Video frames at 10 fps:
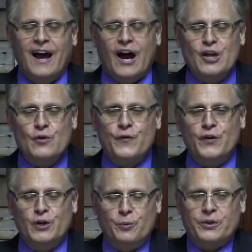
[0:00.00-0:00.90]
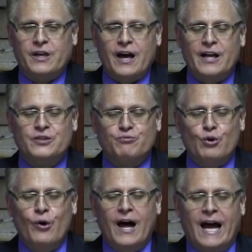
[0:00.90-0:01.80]
Are you filled with God's
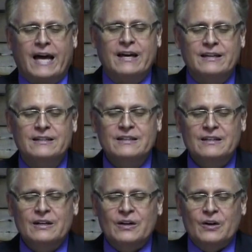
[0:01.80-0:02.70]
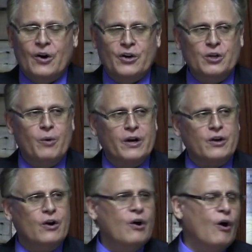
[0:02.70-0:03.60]
Ruach? Yes. Or do you want
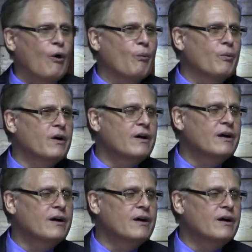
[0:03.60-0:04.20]
to go home?